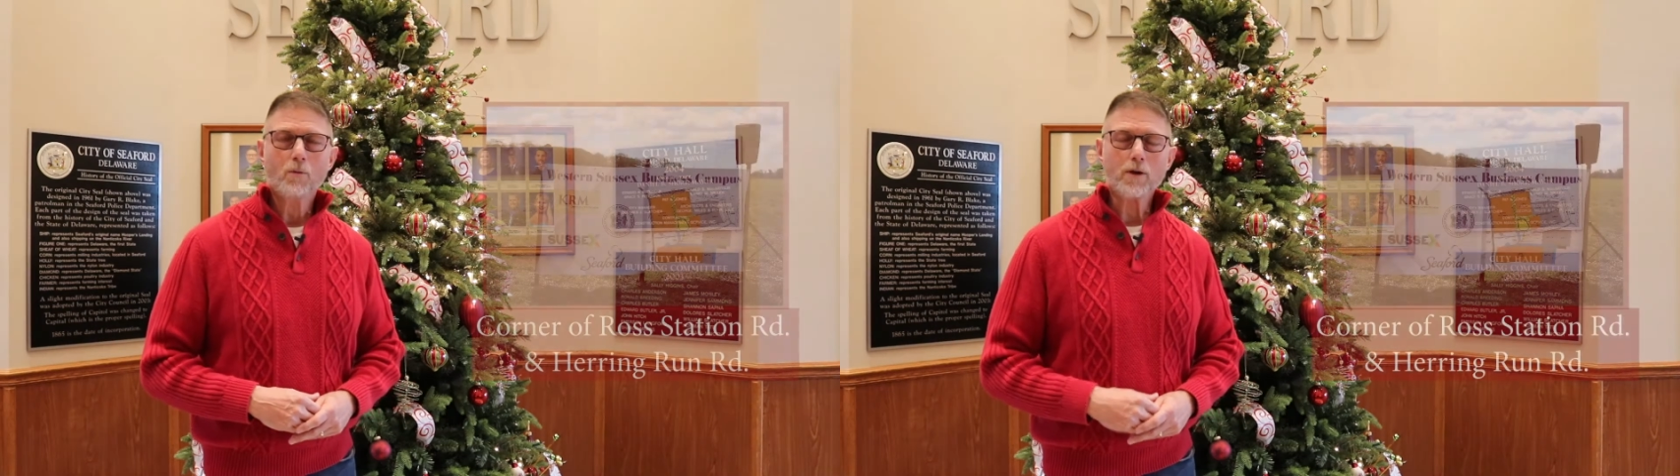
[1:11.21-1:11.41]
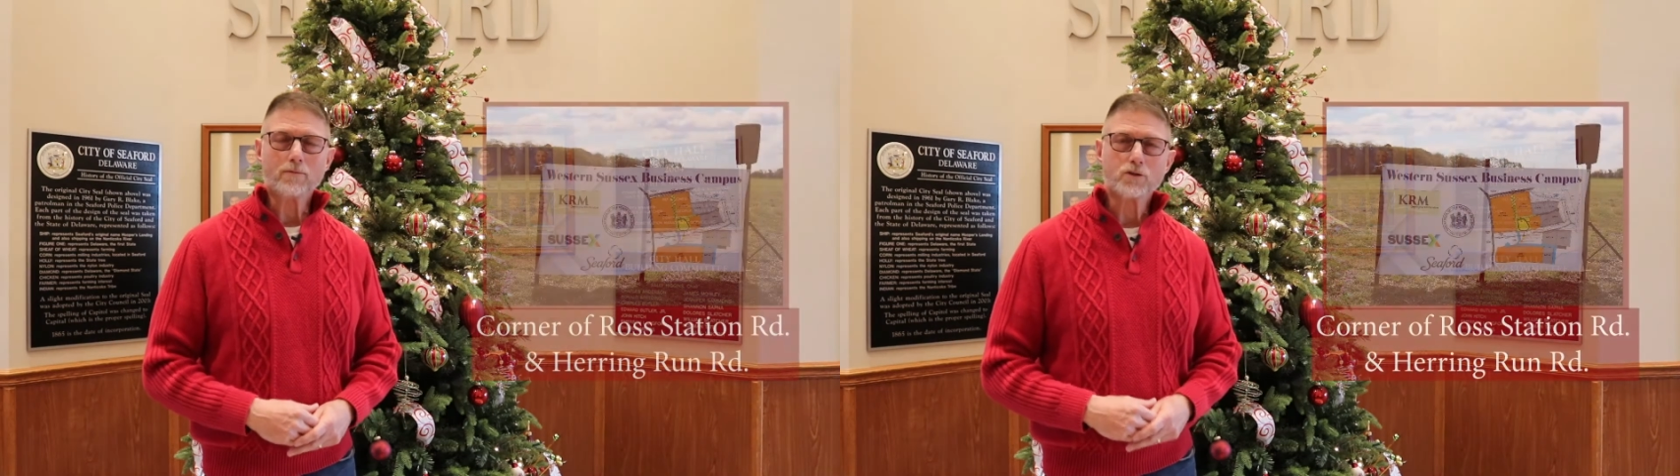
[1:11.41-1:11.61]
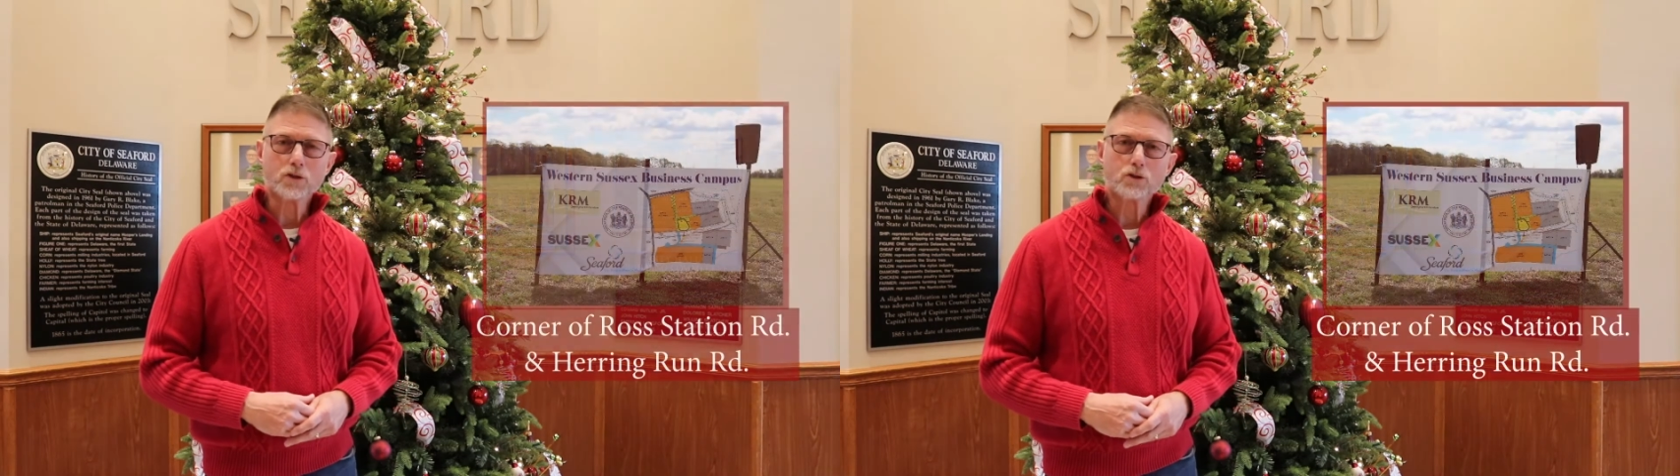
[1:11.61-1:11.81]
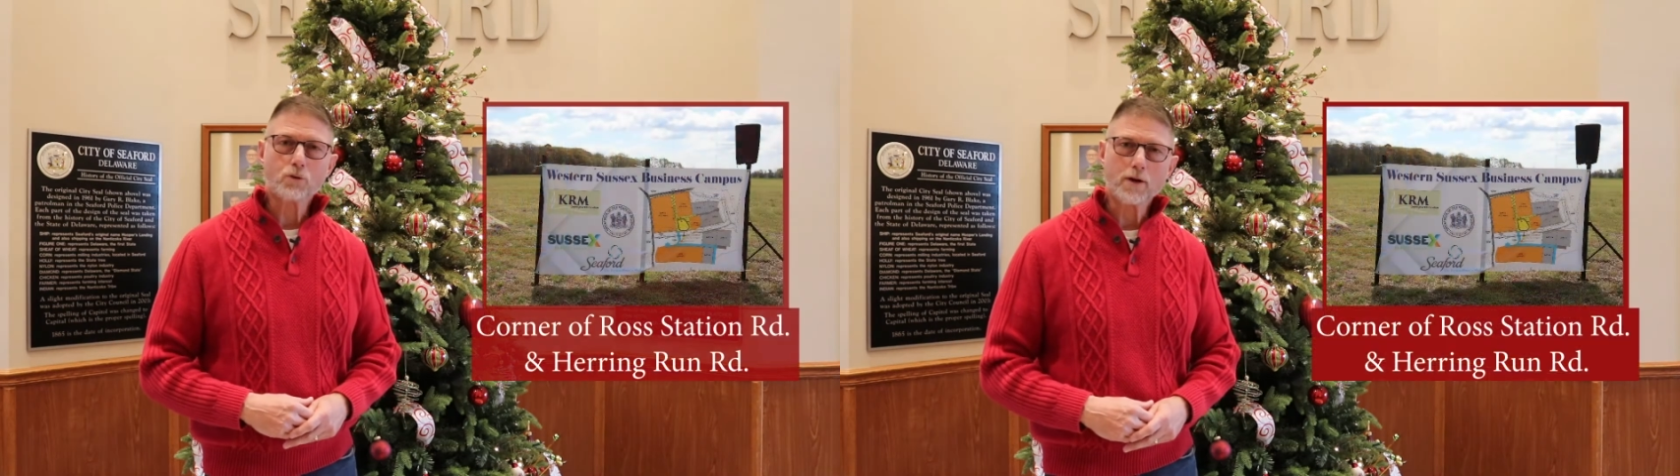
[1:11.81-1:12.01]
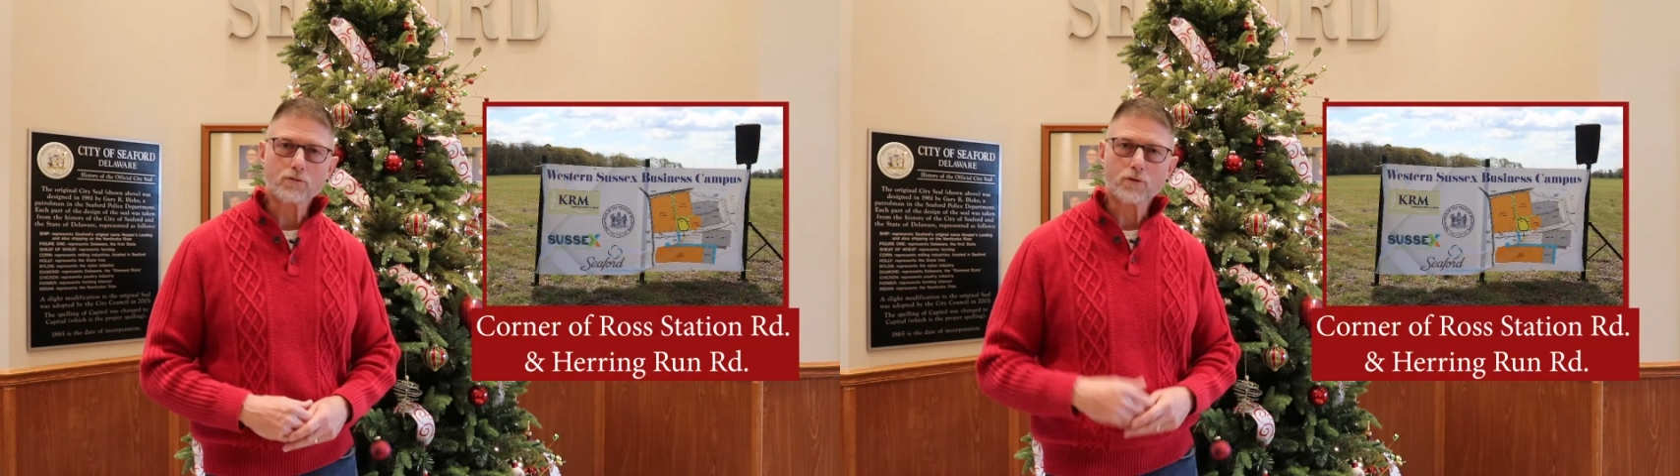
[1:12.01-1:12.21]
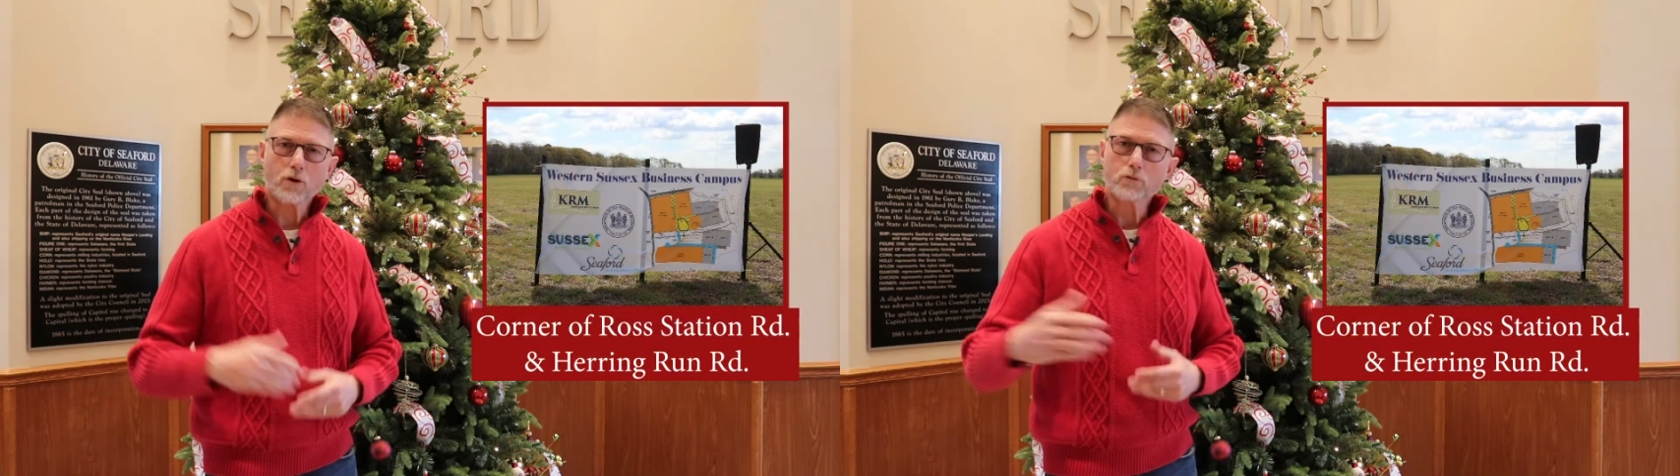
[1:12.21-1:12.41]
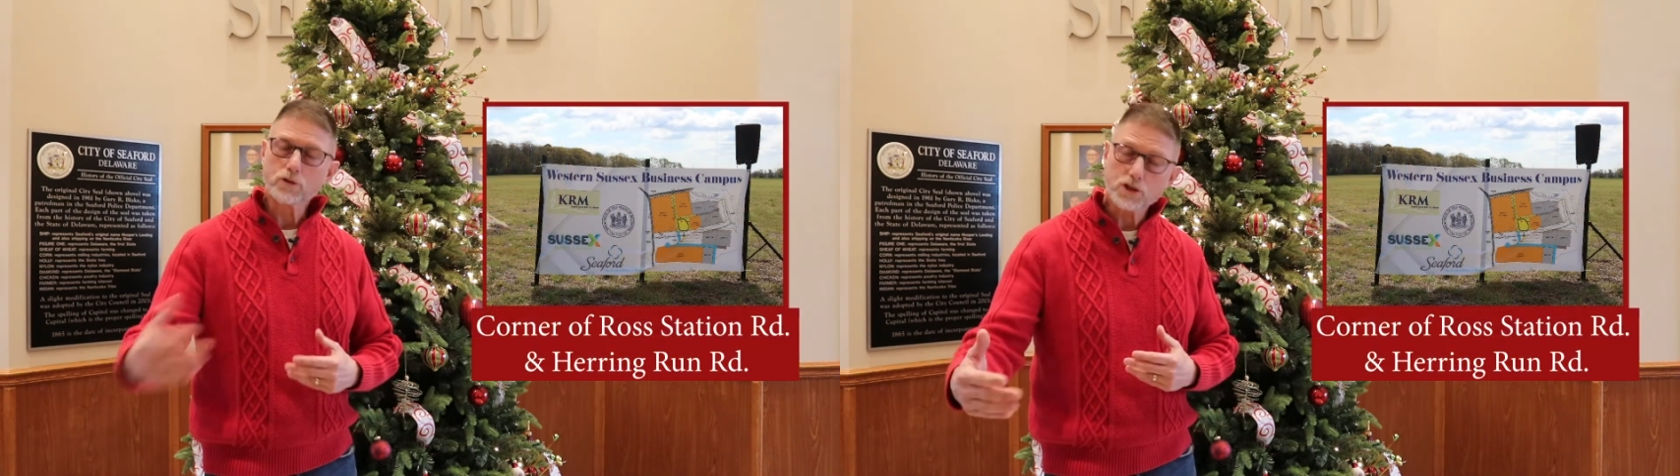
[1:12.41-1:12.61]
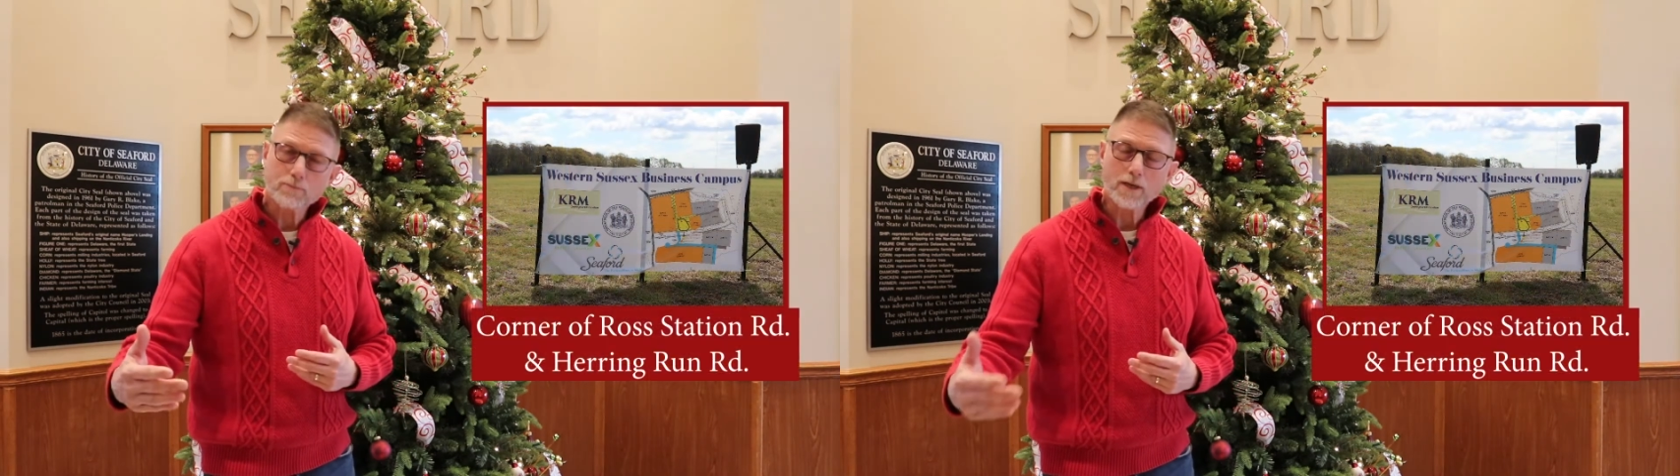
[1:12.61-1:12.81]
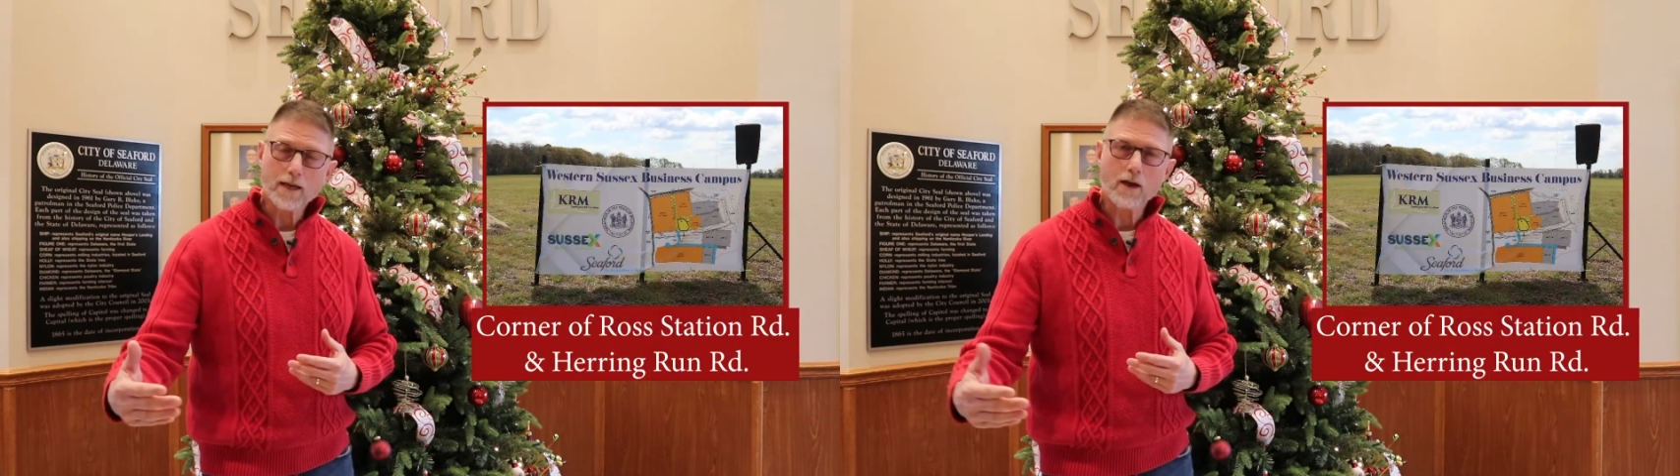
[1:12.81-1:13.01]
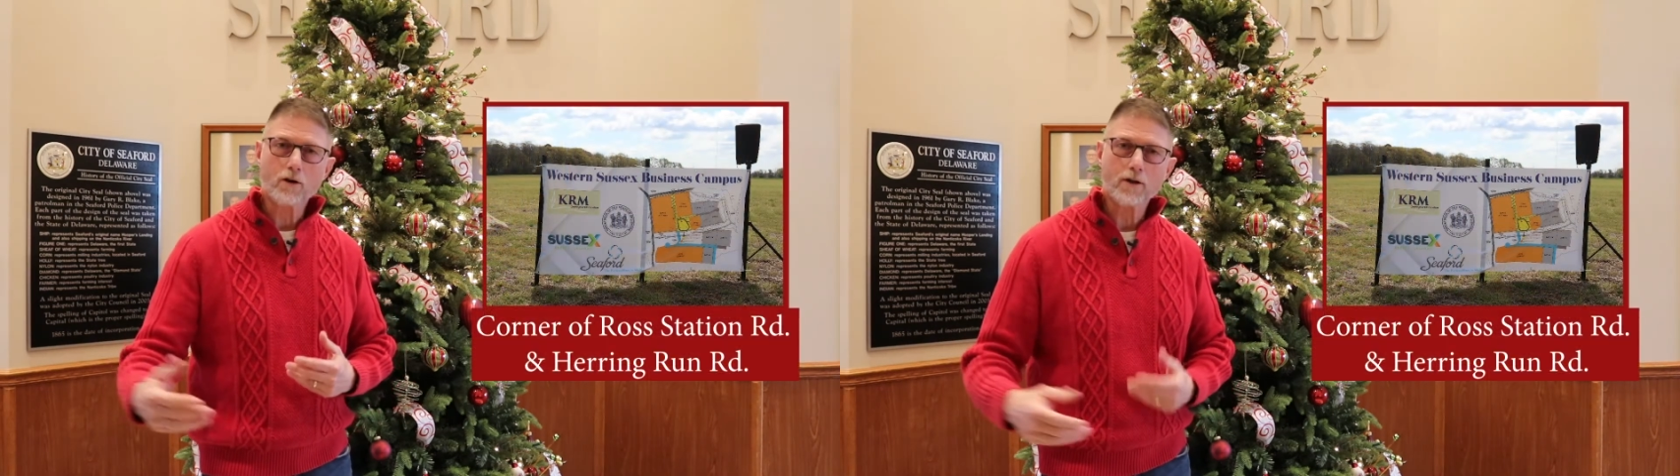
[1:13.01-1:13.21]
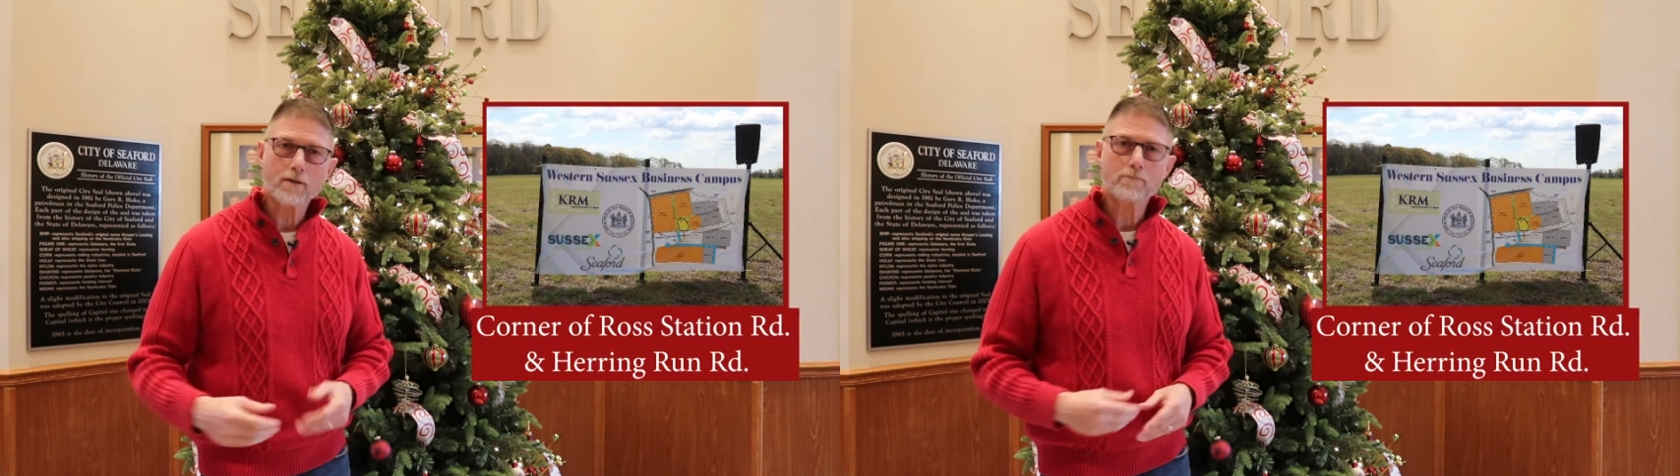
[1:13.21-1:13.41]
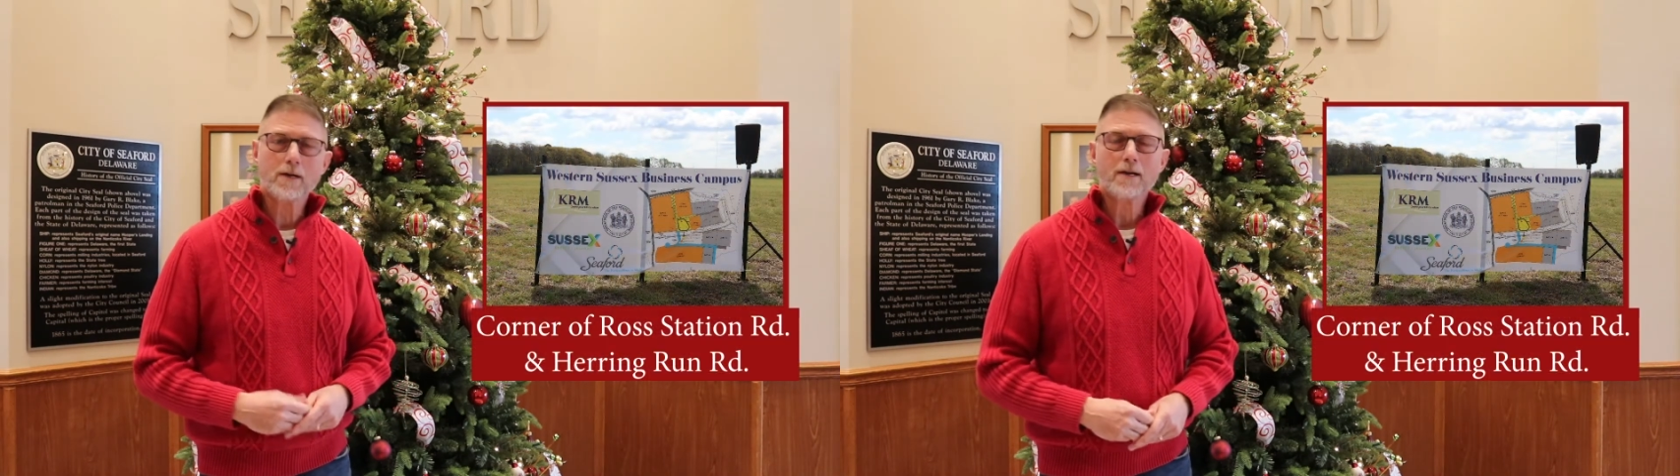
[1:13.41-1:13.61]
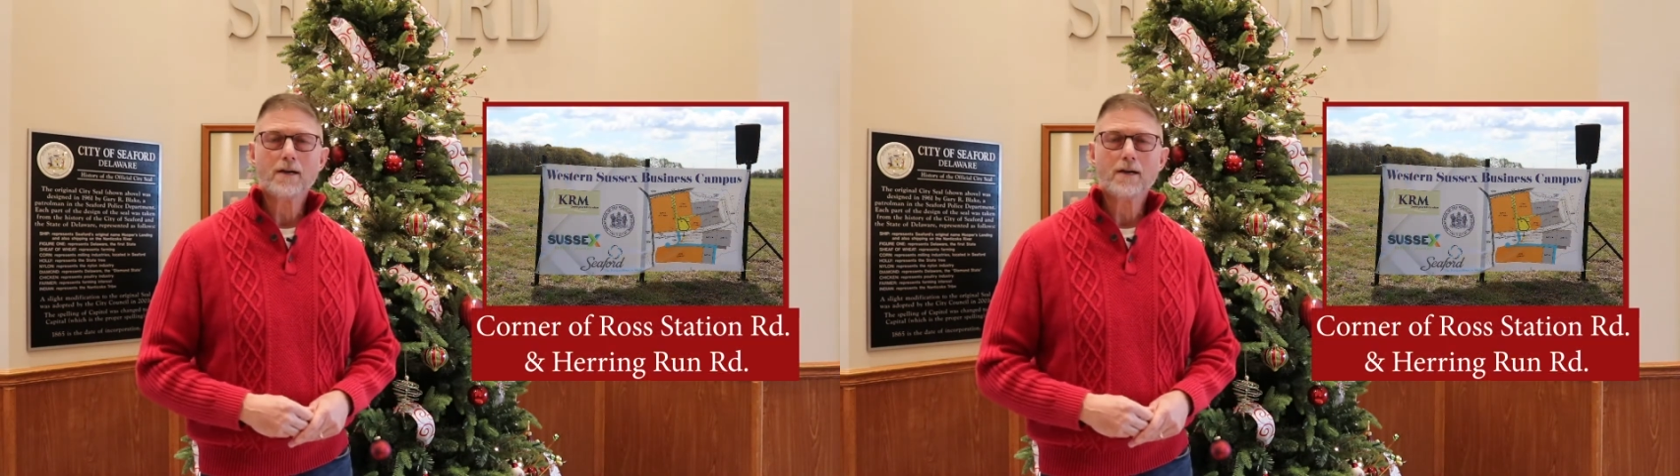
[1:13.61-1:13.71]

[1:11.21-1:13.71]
we have just transferred ownership to KRM.